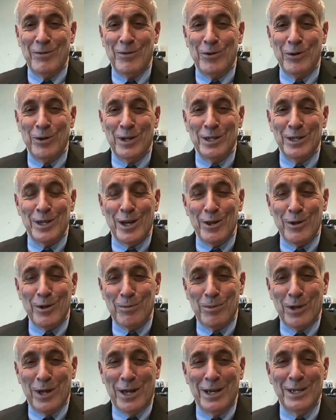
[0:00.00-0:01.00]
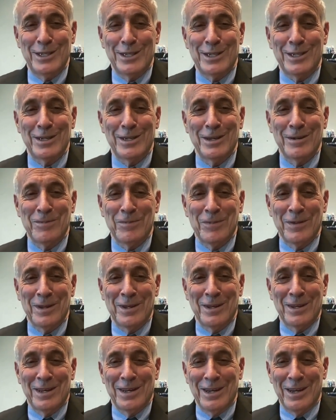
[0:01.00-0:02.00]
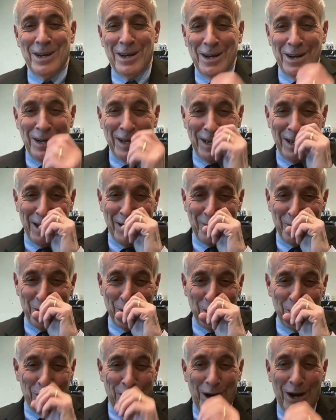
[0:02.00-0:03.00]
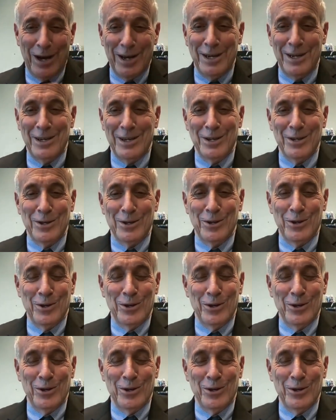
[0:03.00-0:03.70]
If you're in this other place after you die,